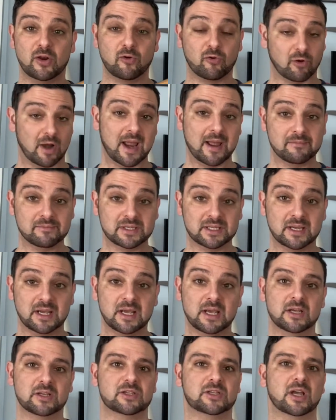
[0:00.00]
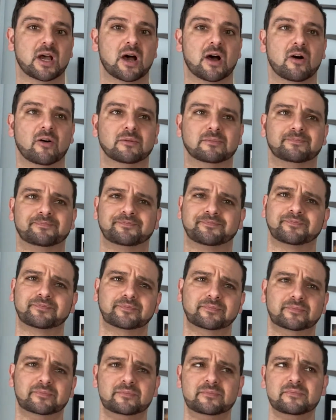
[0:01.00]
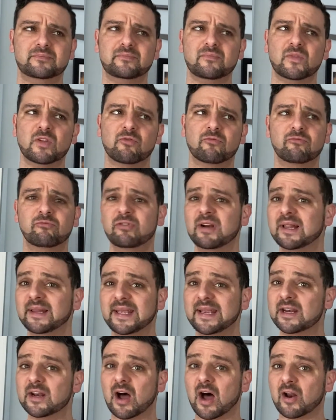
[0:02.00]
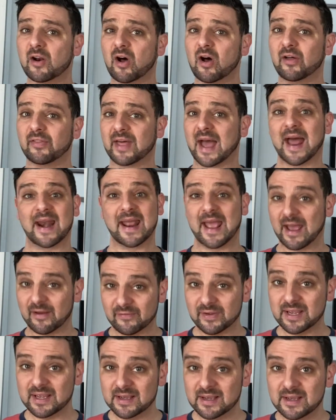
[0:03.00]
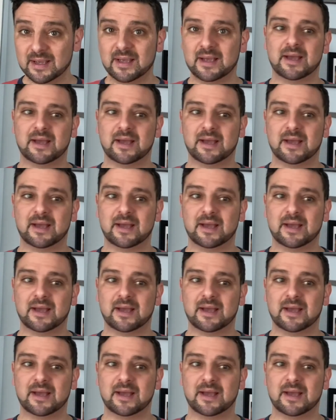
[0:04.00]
grams. So really not all that heavy